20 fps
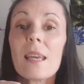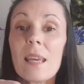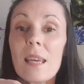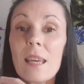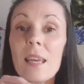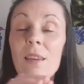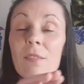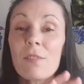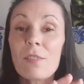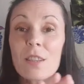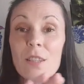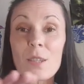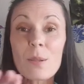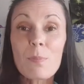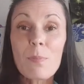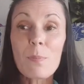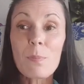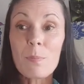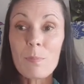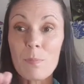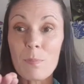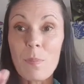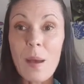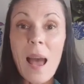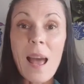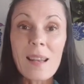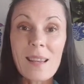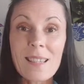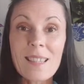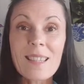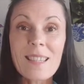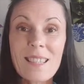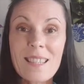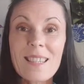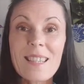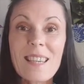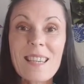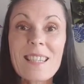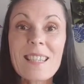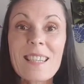if this balance
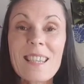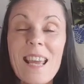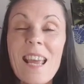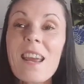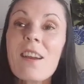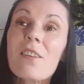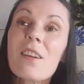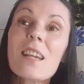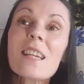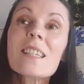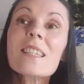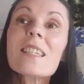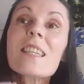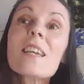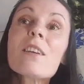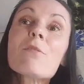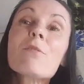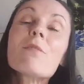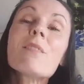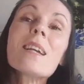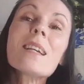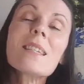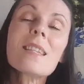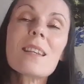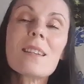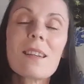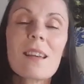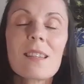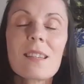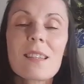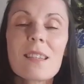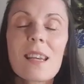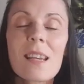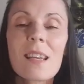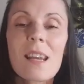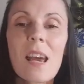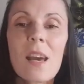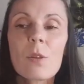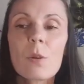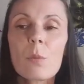is there. Is there resonance, in
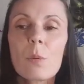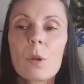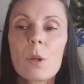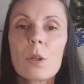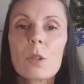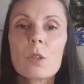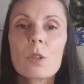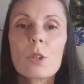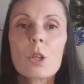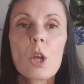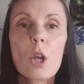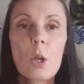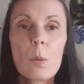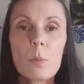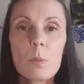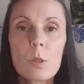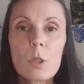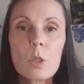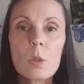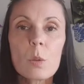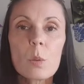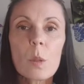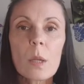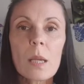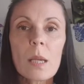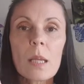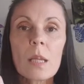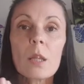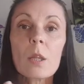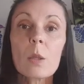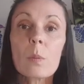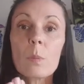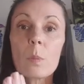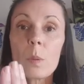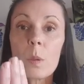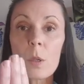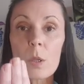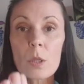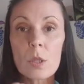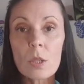other words, between the
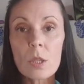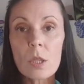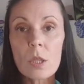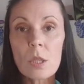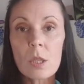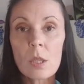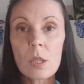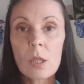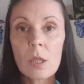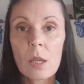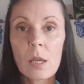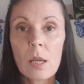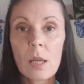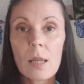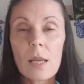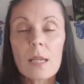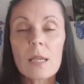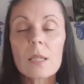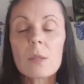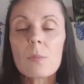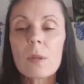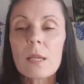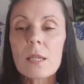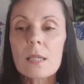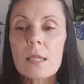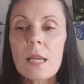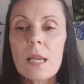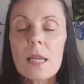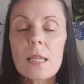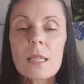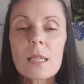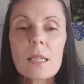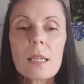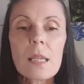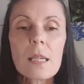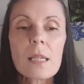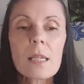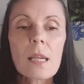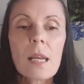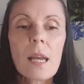person that is being
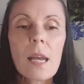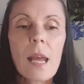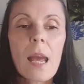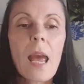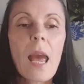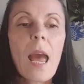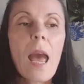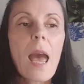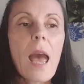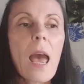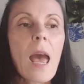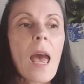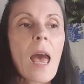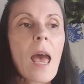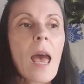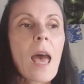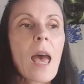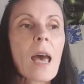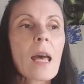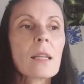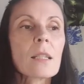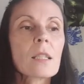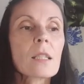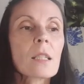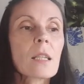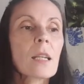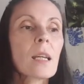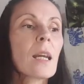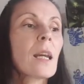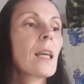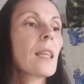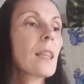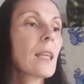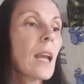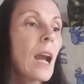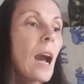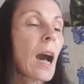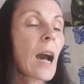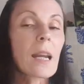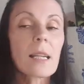tested and
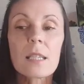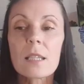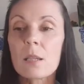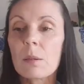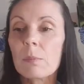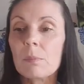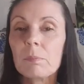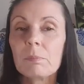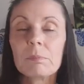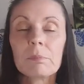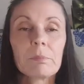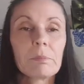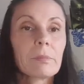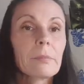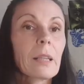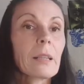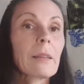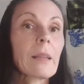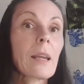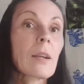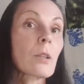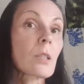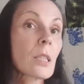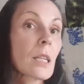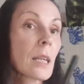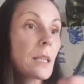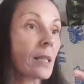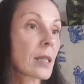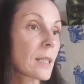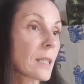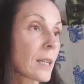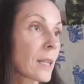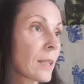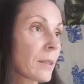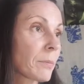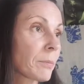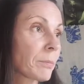the item that they are testing,